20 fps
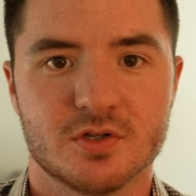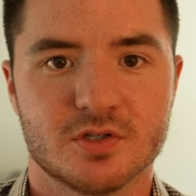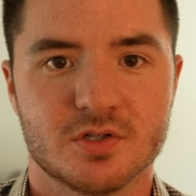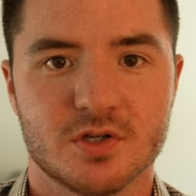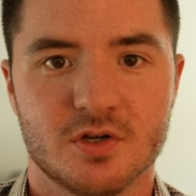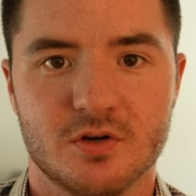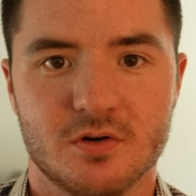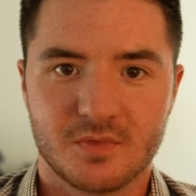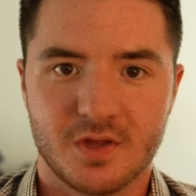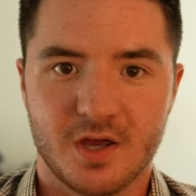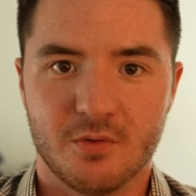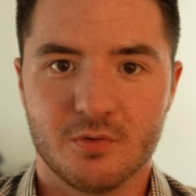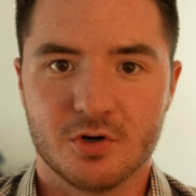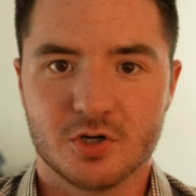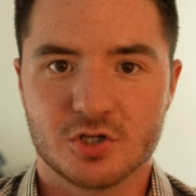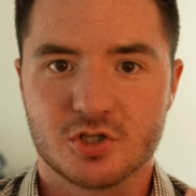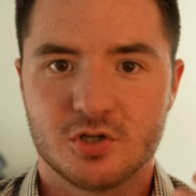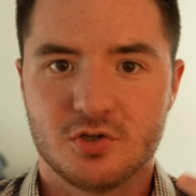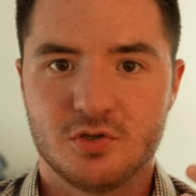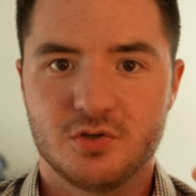So I wanna
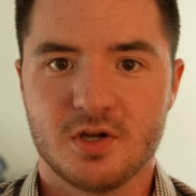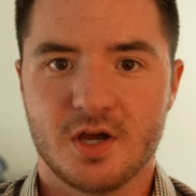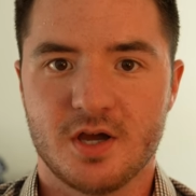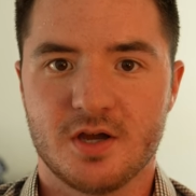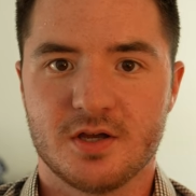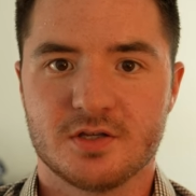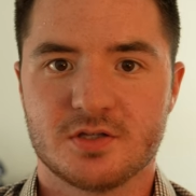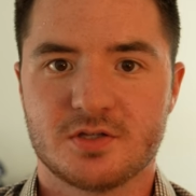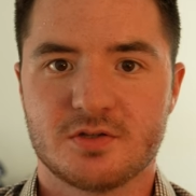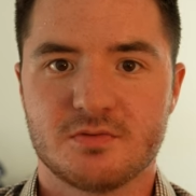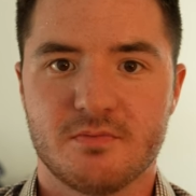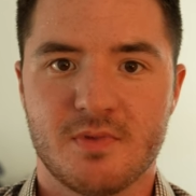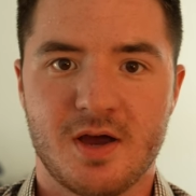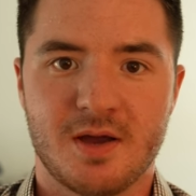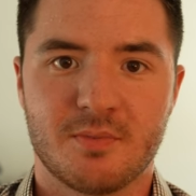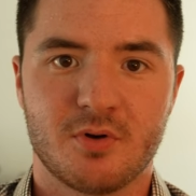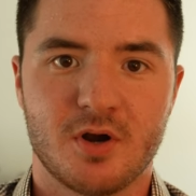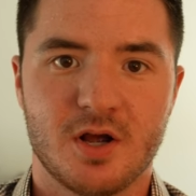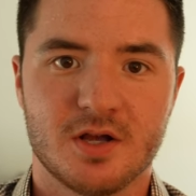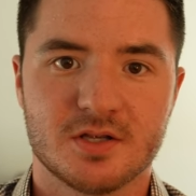show you guys my
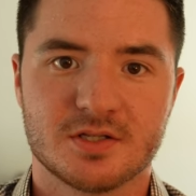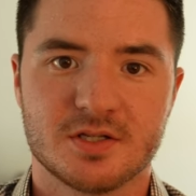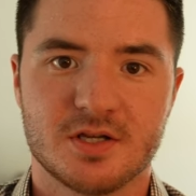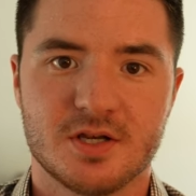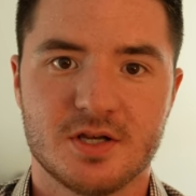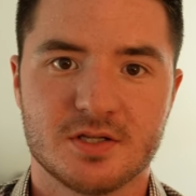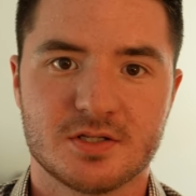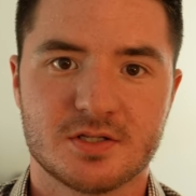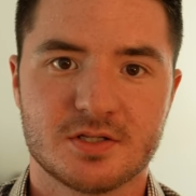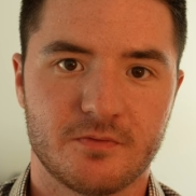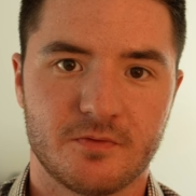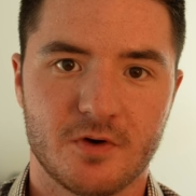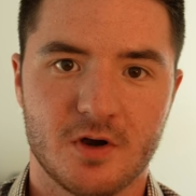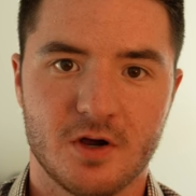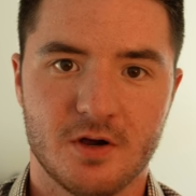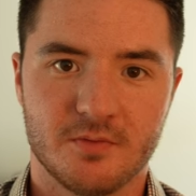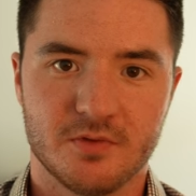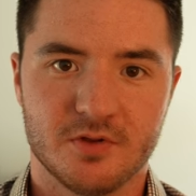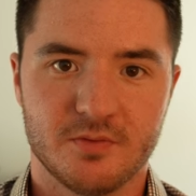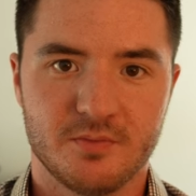process
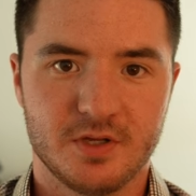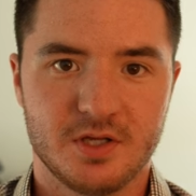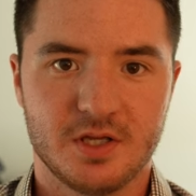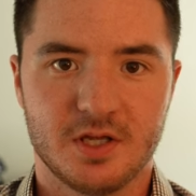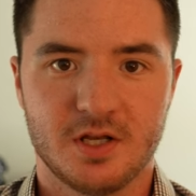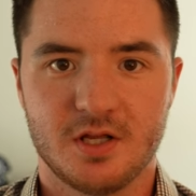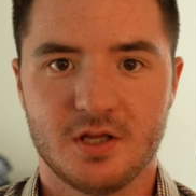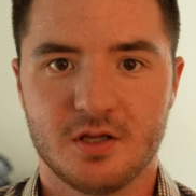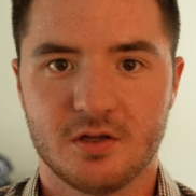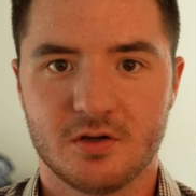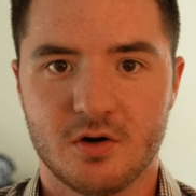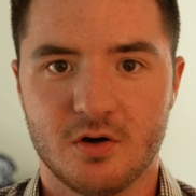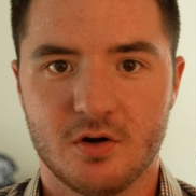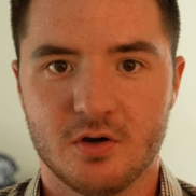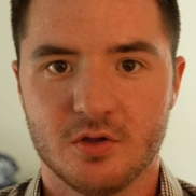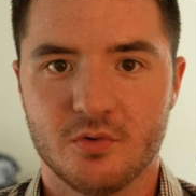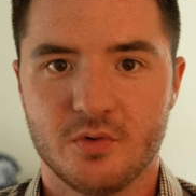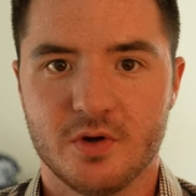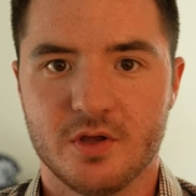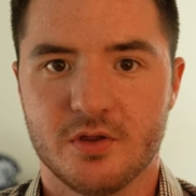from the beginning
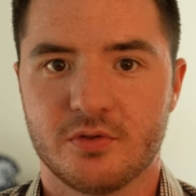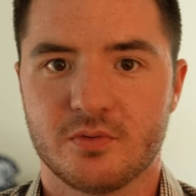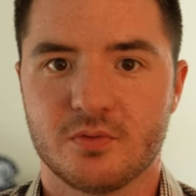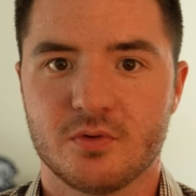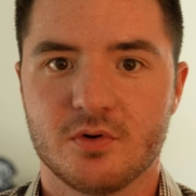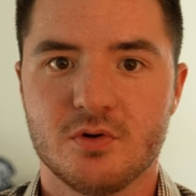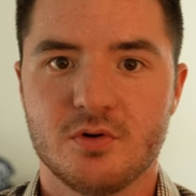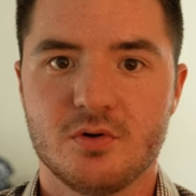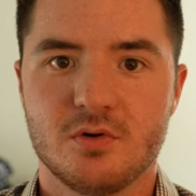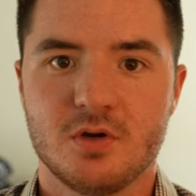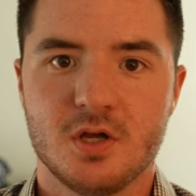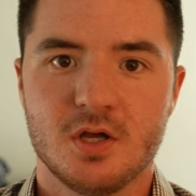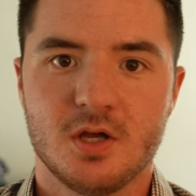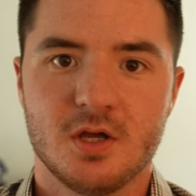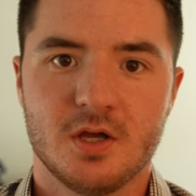all the way through